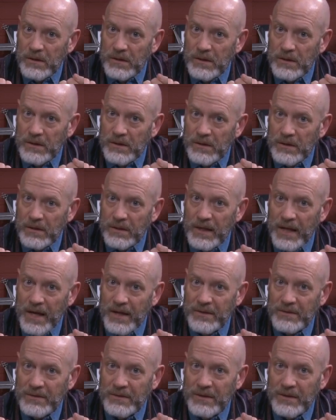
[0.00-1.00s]
Okay?
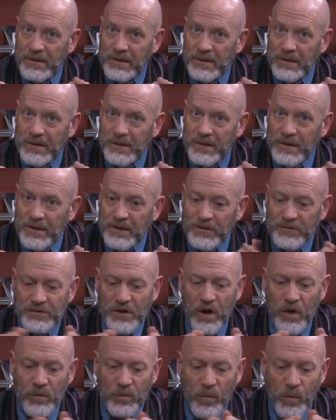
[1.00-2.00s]

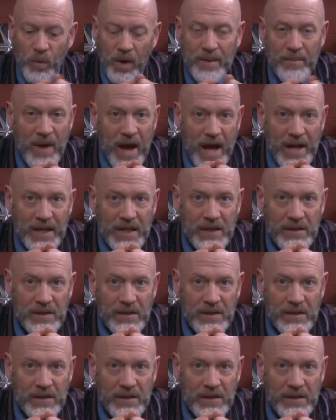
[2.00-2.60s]
So one body